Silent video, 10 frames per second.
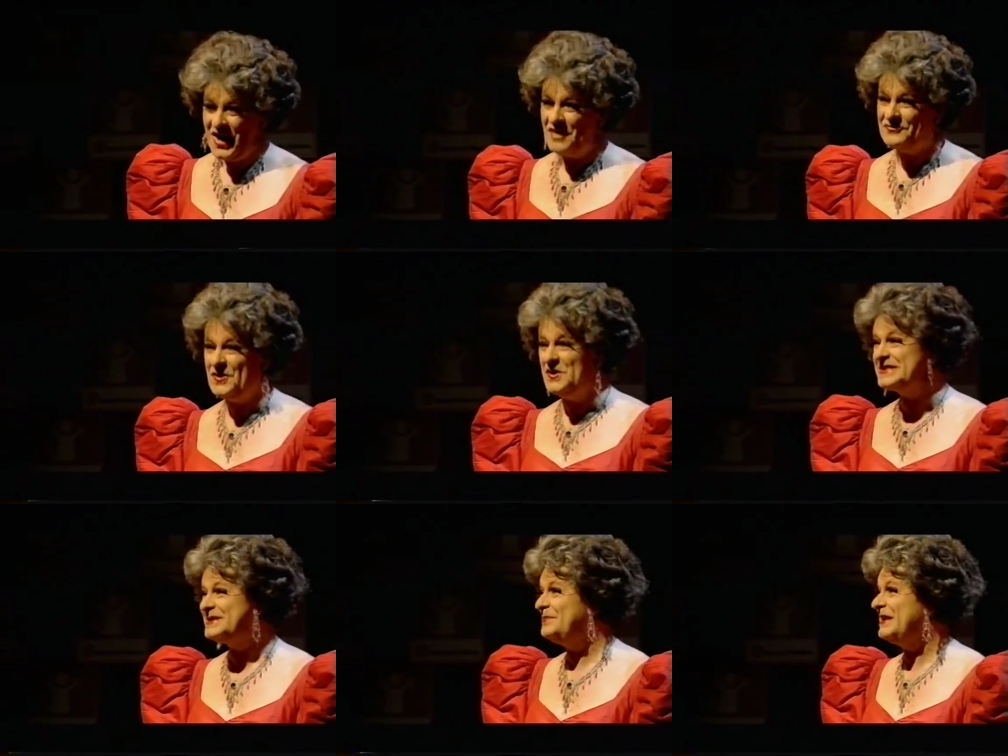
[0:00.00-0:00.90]
Of
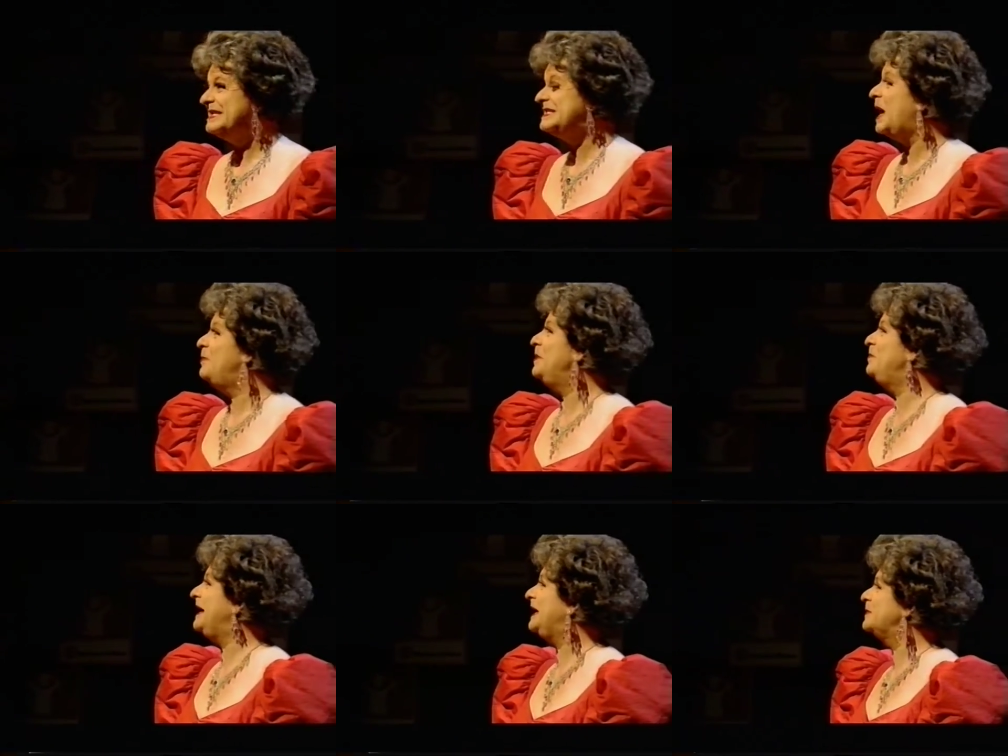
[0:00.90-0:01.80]
course, Thabo
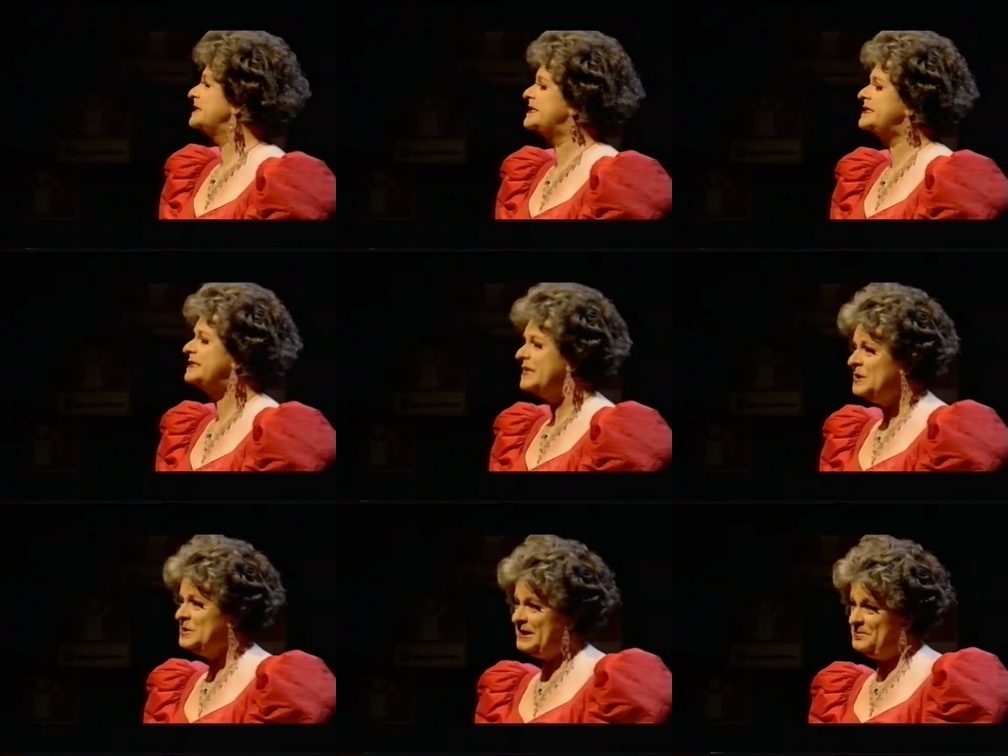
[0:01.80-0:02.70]
Mbeki was
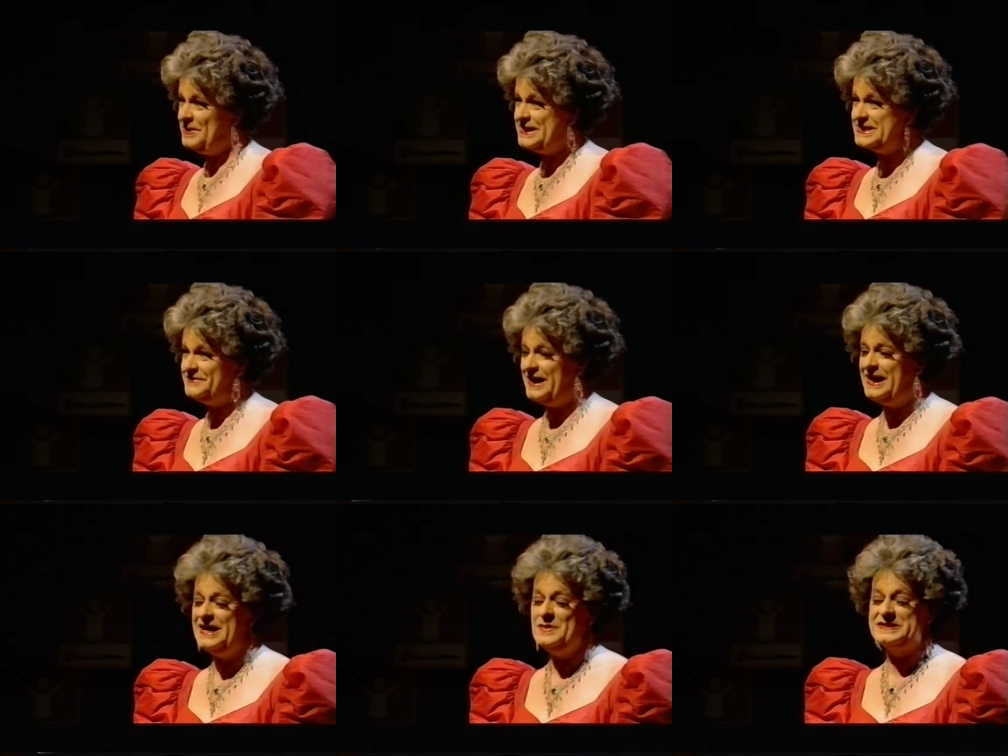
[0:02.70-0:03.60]
so impressive.
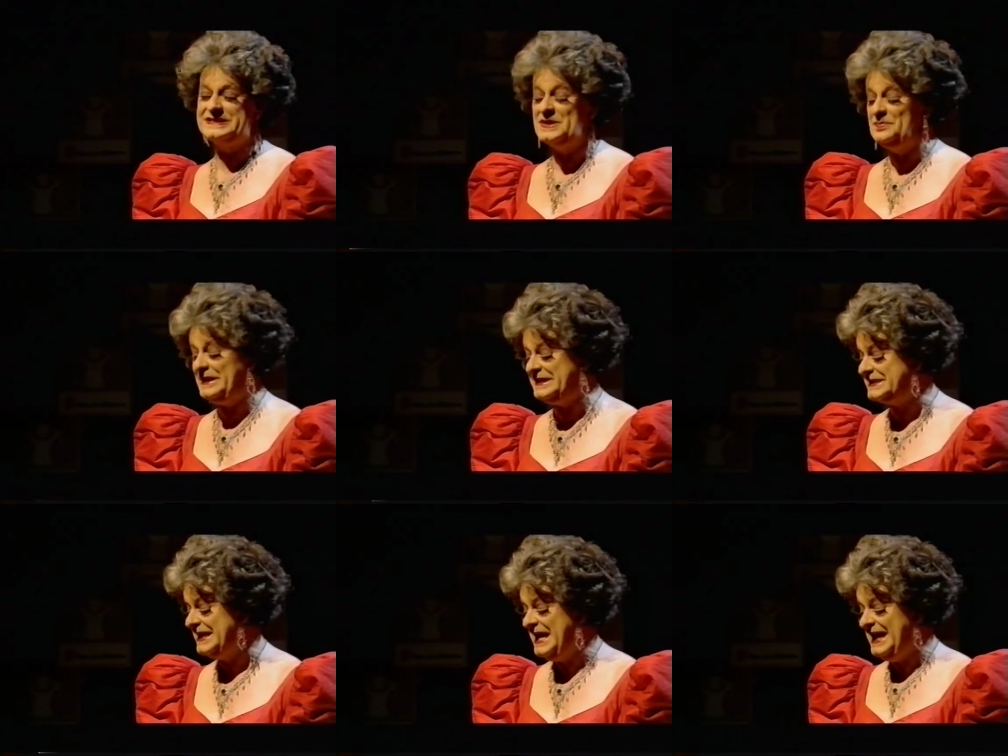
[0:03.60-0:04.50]
I was so
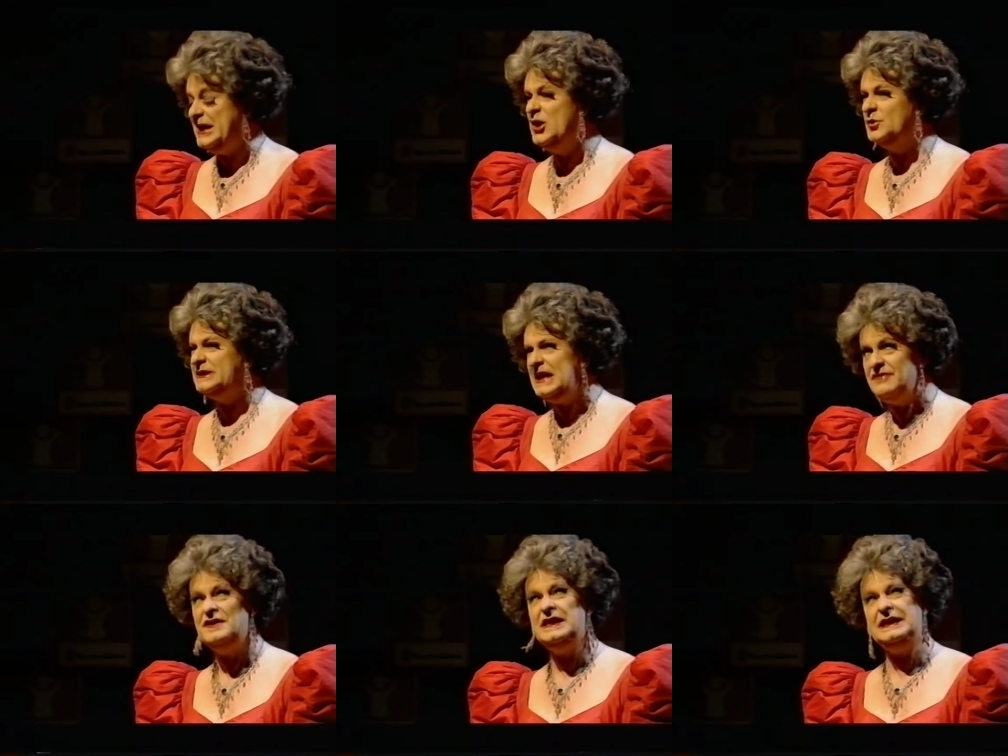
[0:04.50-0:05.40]
pleased. He looked
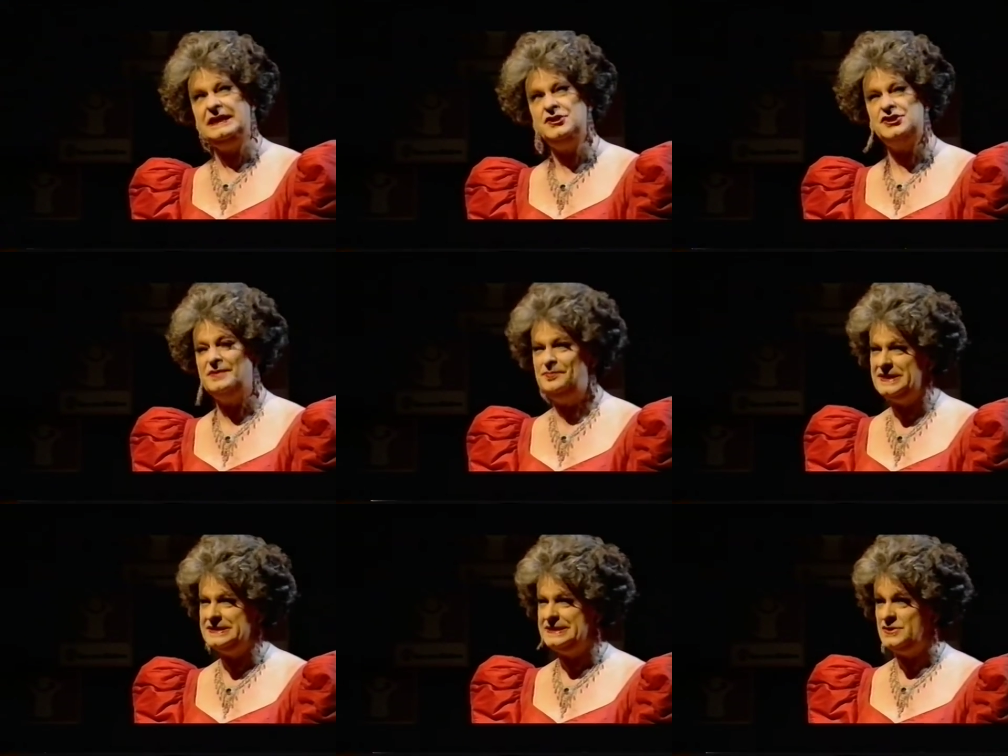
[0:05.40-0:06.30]
every inch a
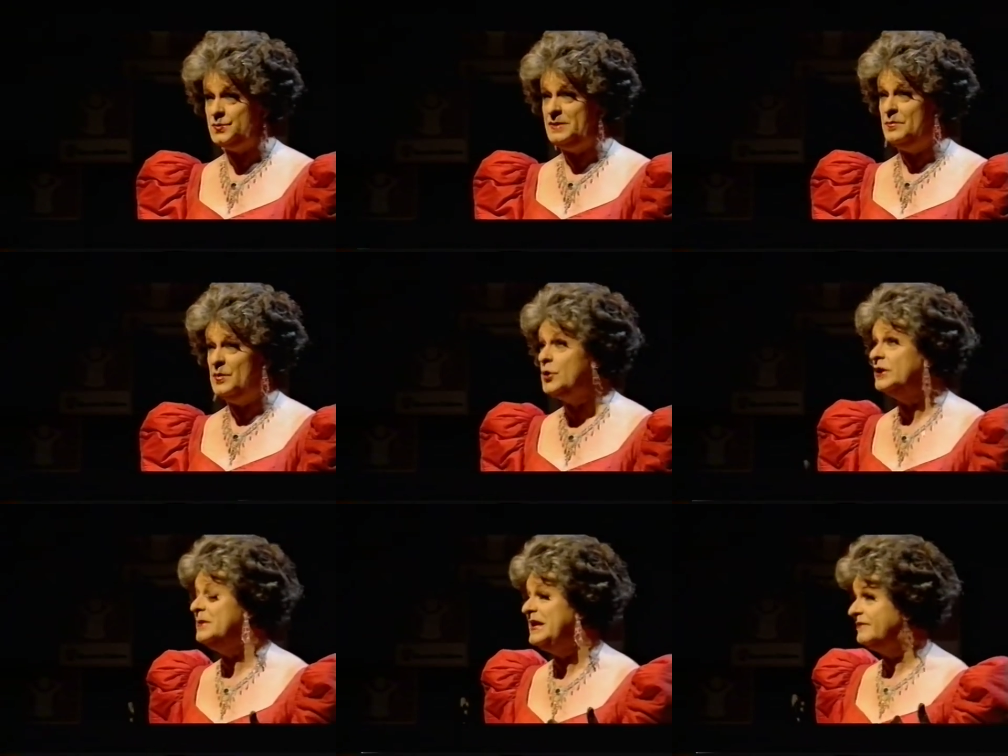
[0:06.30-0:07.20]
president. We
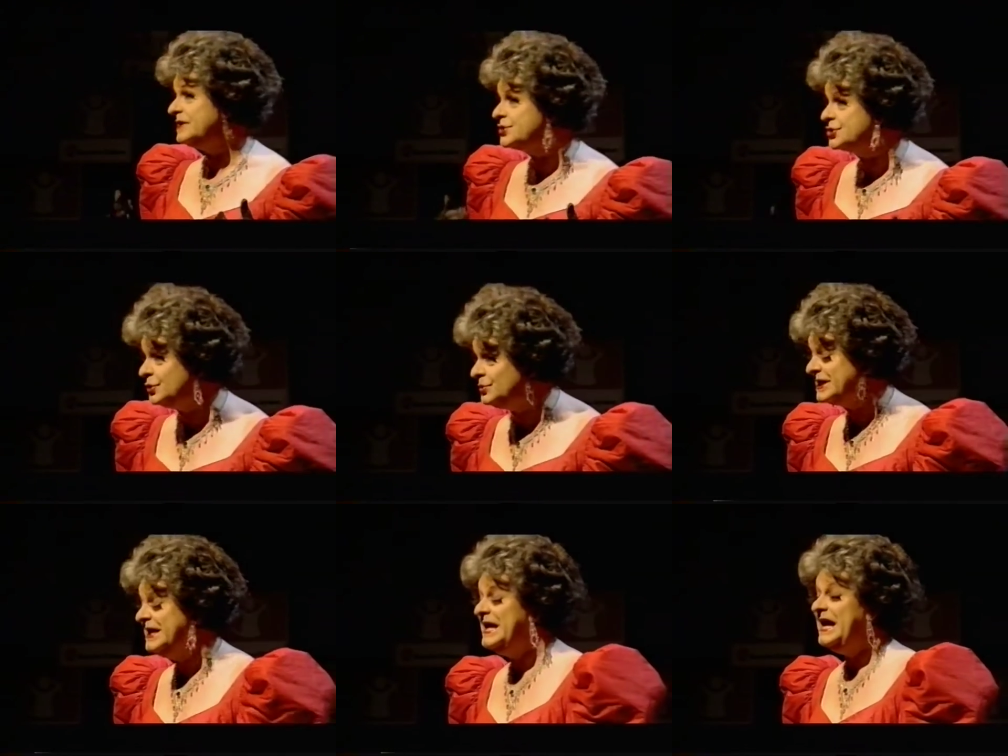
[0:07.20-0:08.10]
got him a lovely suit
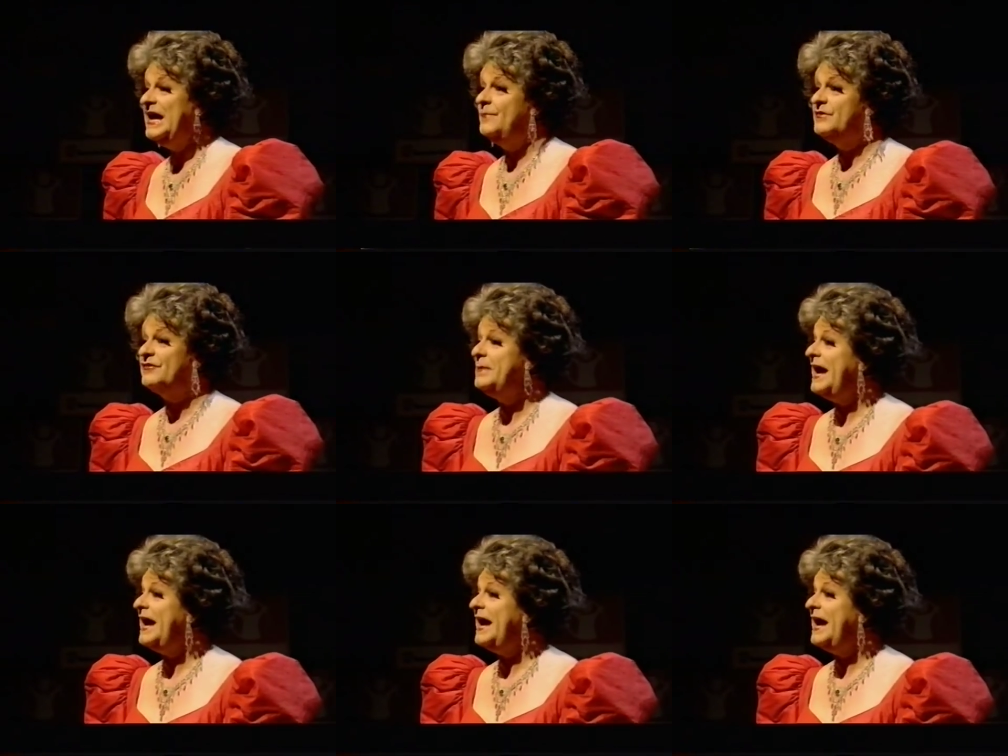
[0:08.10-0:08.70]
from